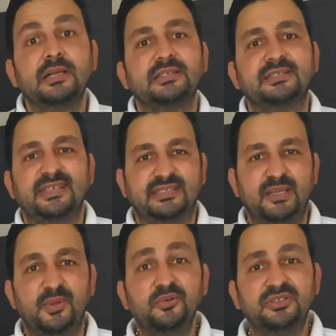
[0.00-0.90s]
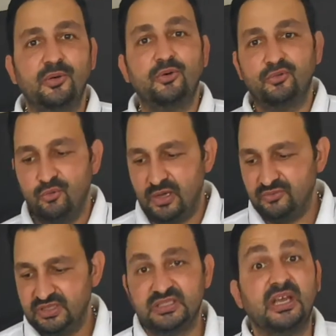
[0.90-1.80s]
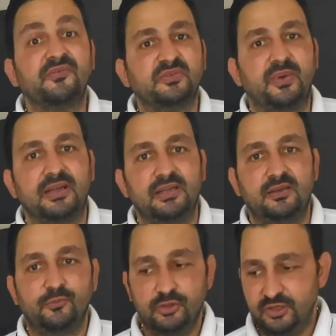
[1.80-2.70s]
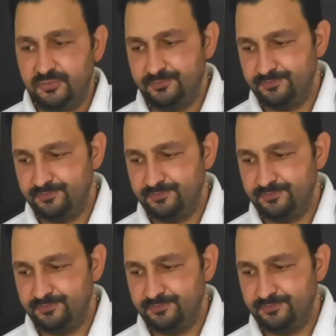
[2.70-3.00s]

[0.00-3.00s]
$60 ml or 2 ounces of sparkling water.